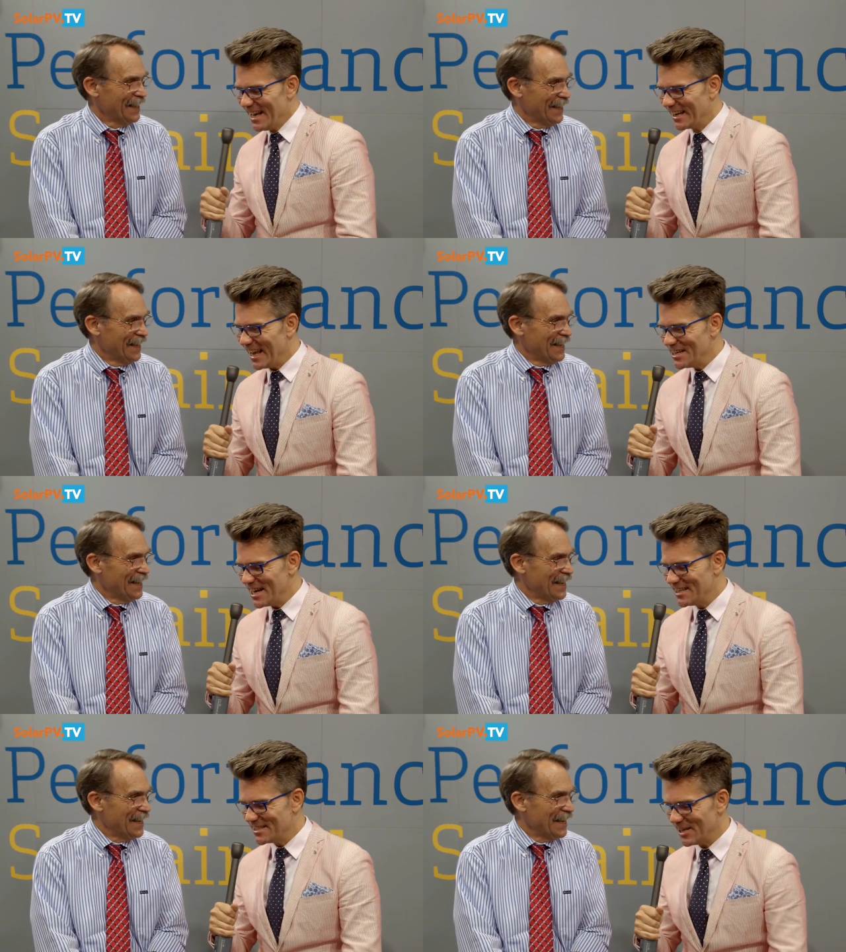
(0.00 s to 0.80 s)
Speaker 1: okay,
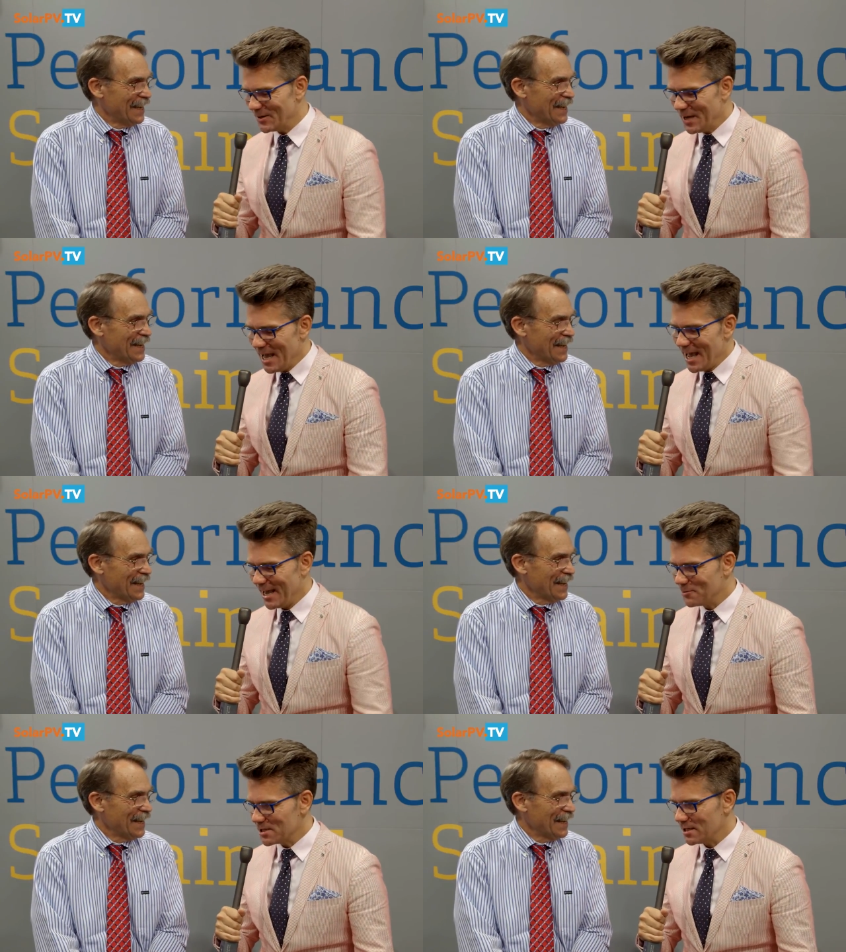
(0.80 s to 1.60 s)
Charlie. So
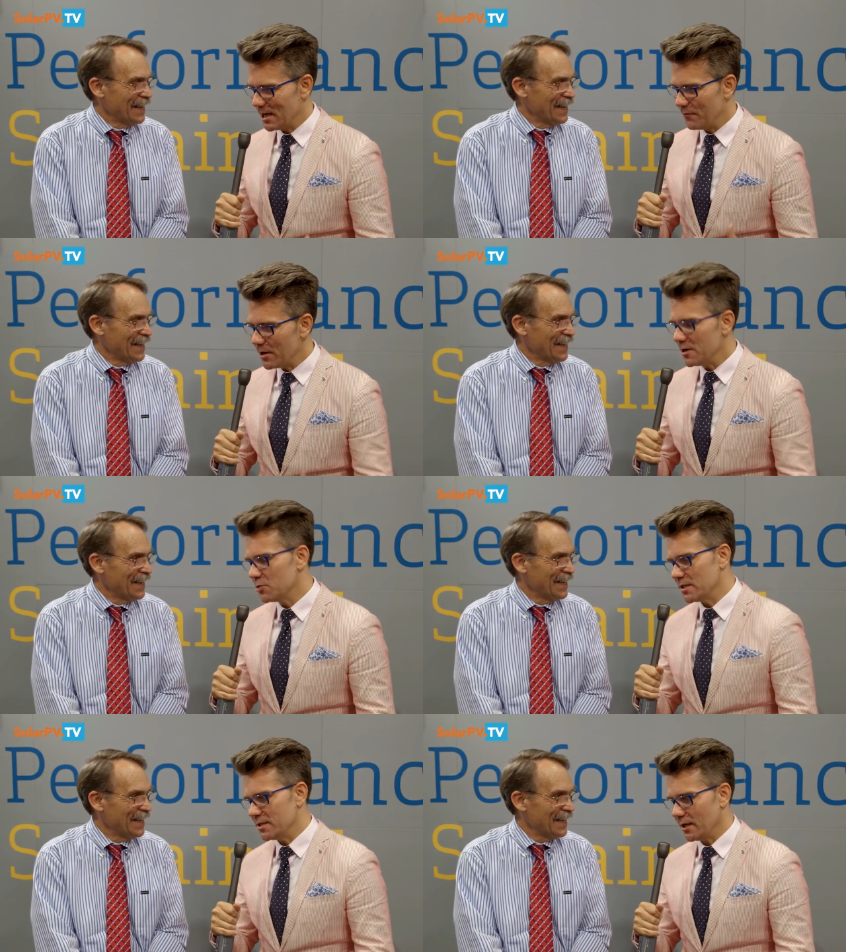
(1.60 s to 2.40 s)
it was a very
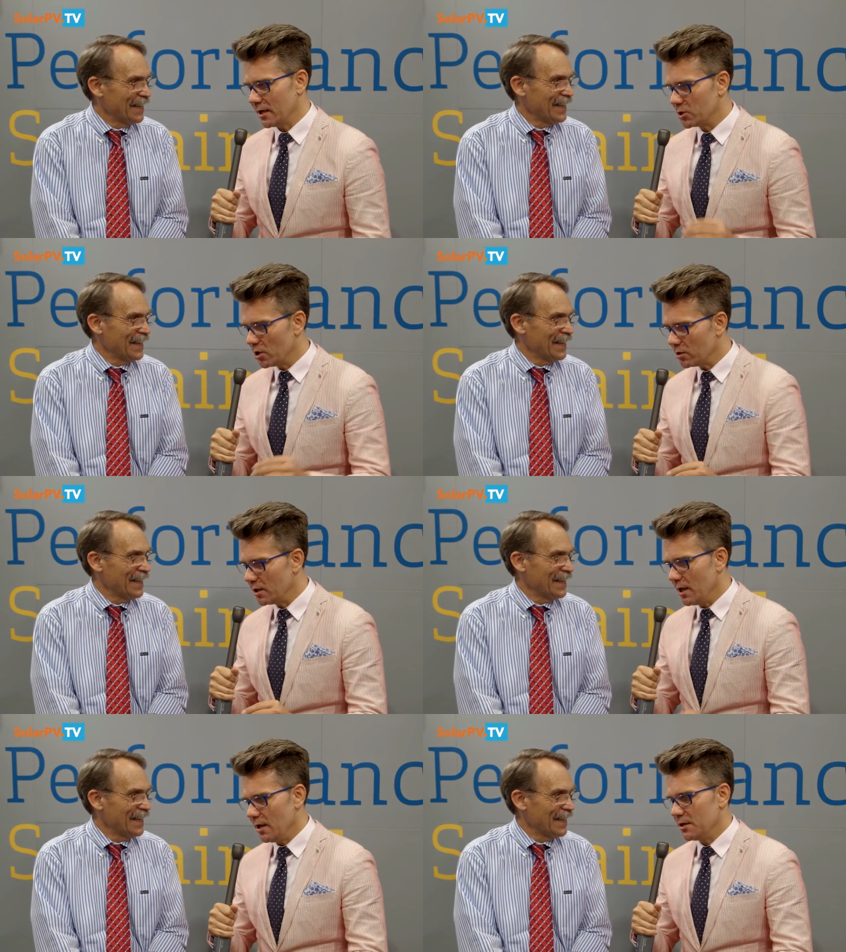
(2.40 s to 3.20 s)
interesting uh, talk.
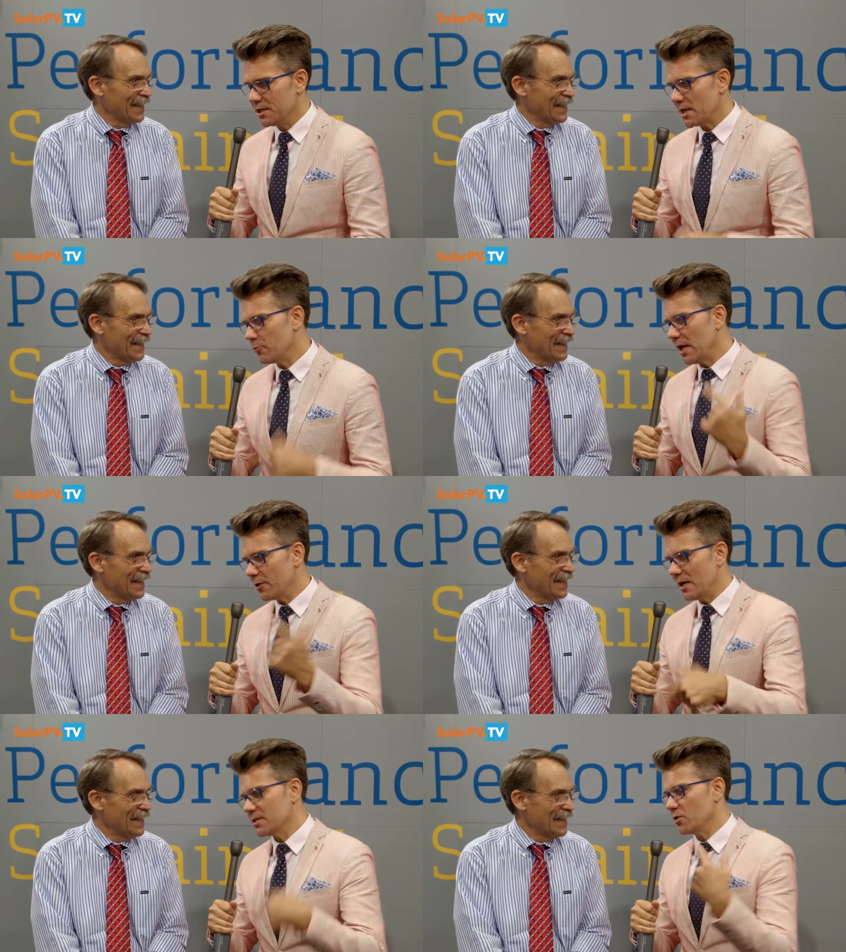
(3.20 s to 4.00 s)
Just I would like
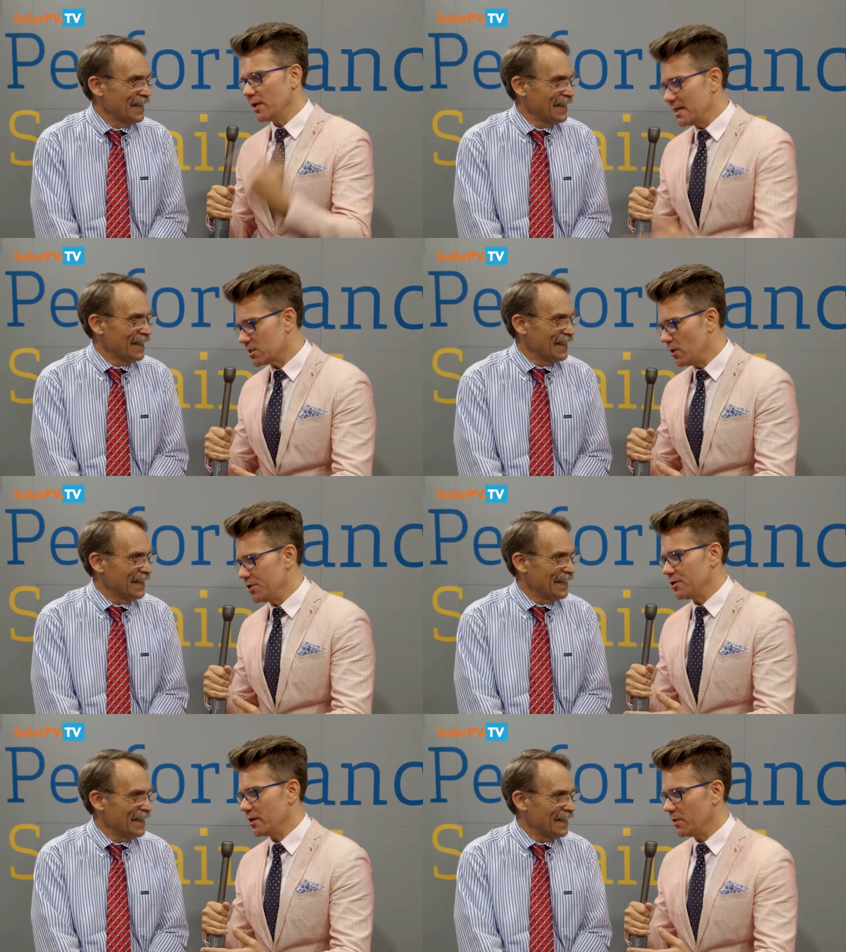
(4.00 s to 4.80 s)
to ask you the last
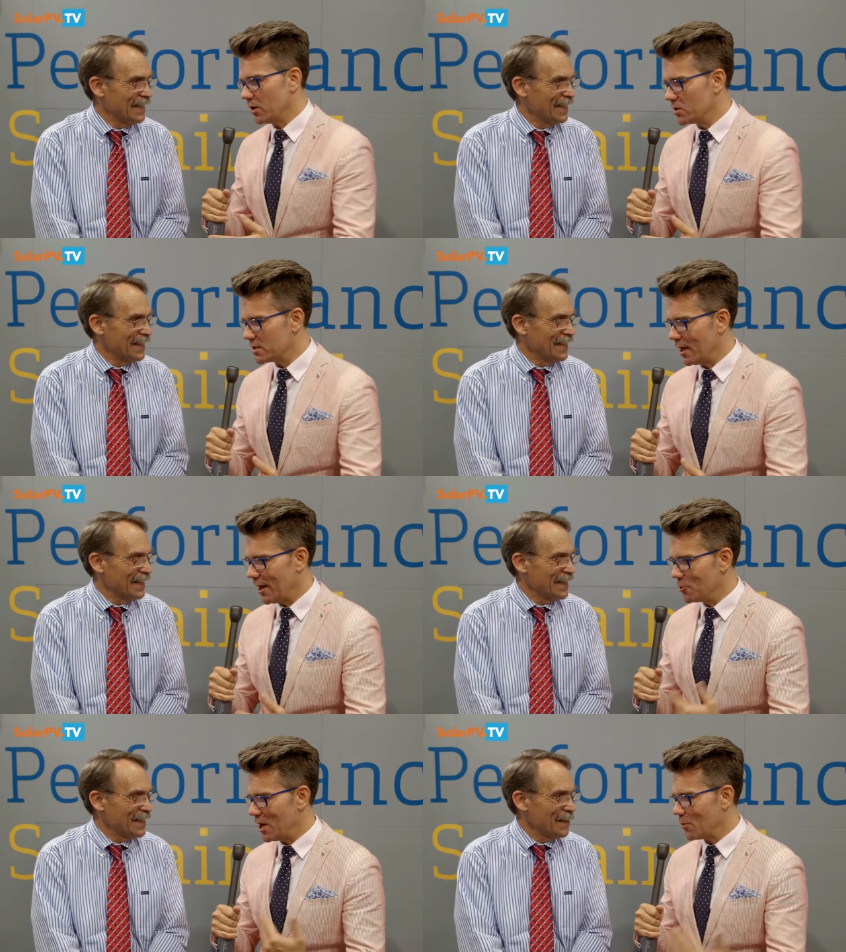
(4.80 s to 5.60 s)
question because uh,
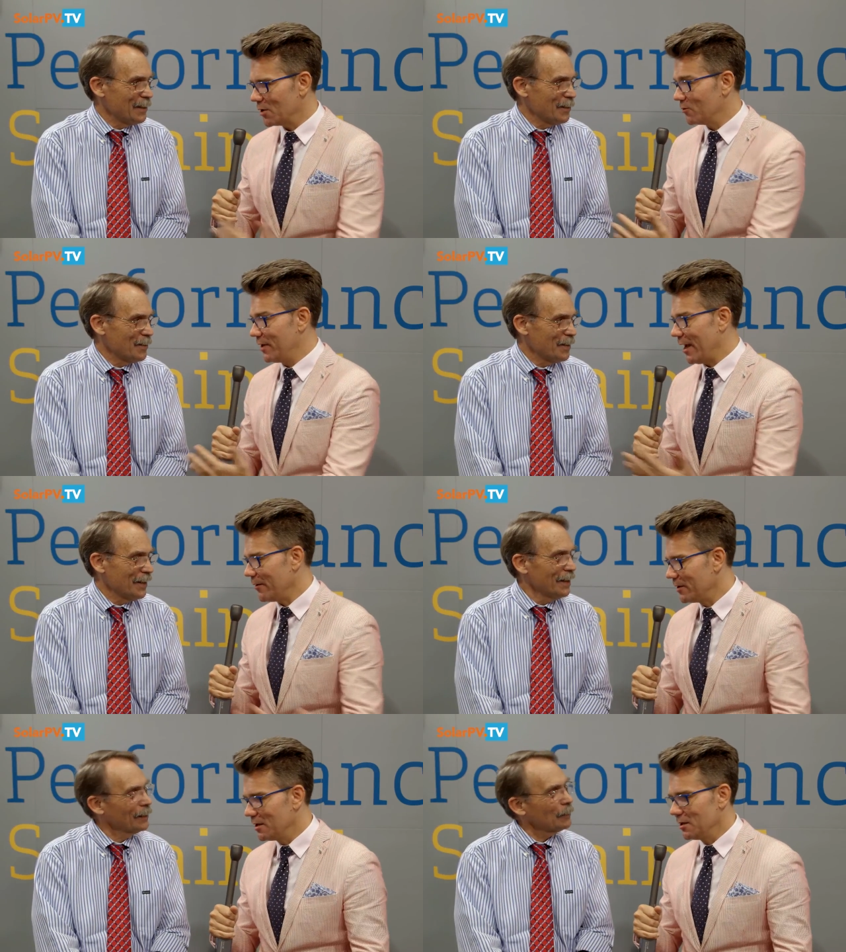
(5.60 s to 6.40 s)
you are one of the
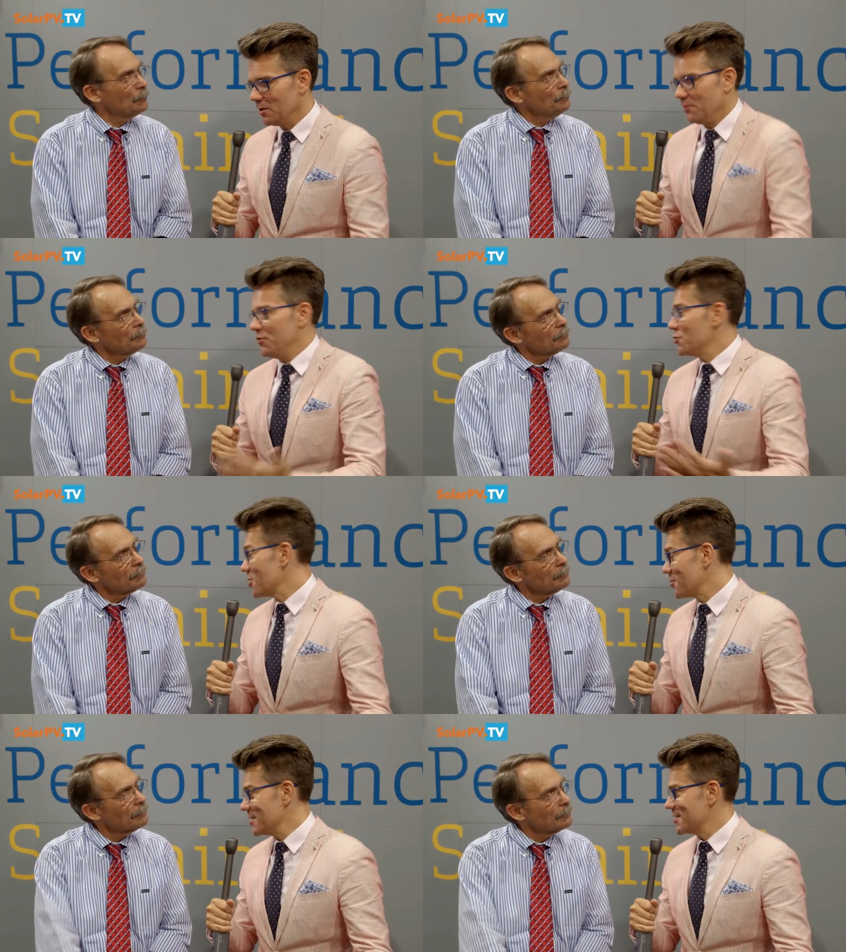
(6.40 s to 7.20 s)

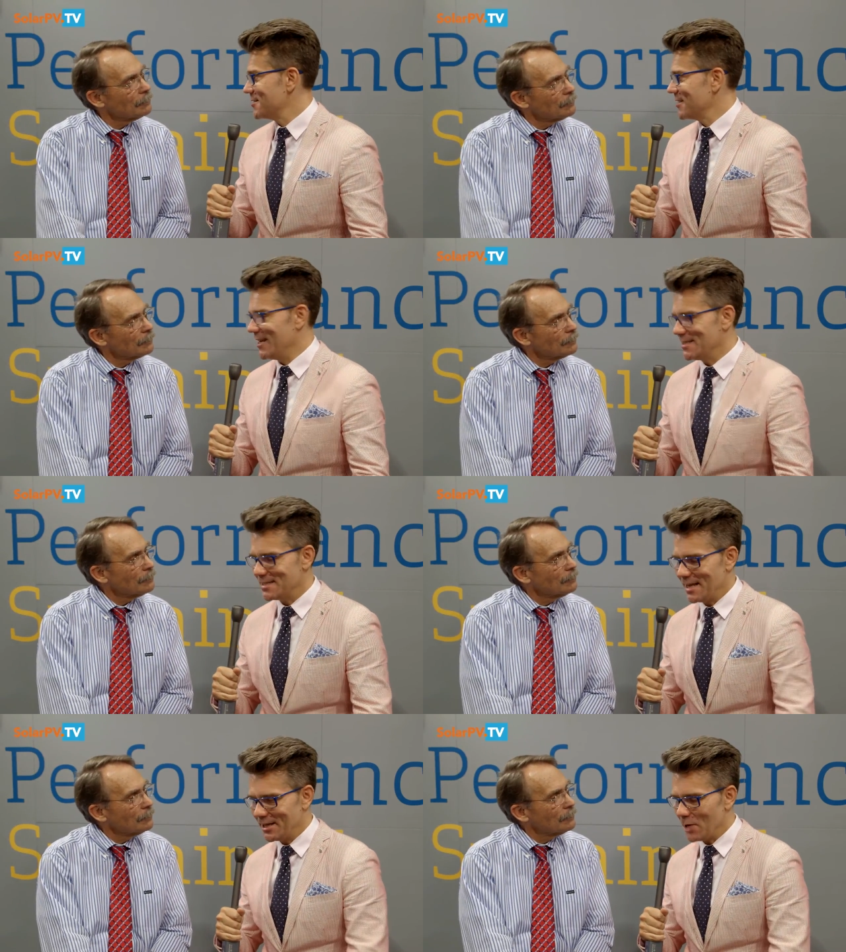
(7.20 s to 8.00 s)
visionaries yes
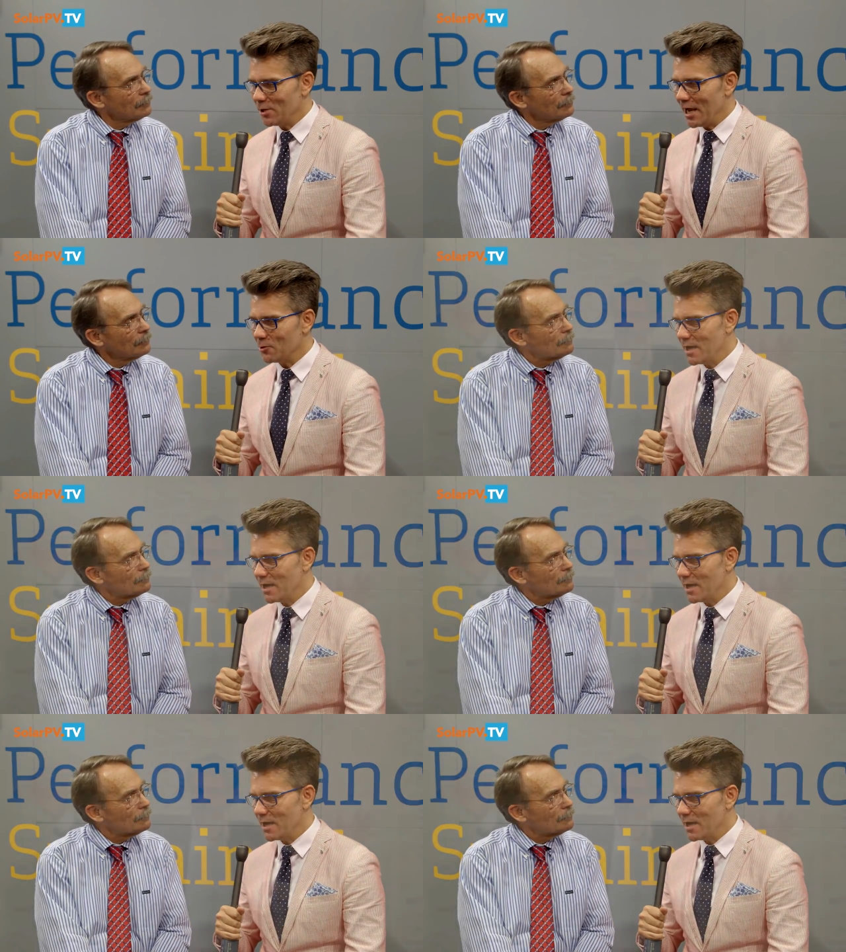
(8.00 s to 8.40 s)
and i would like to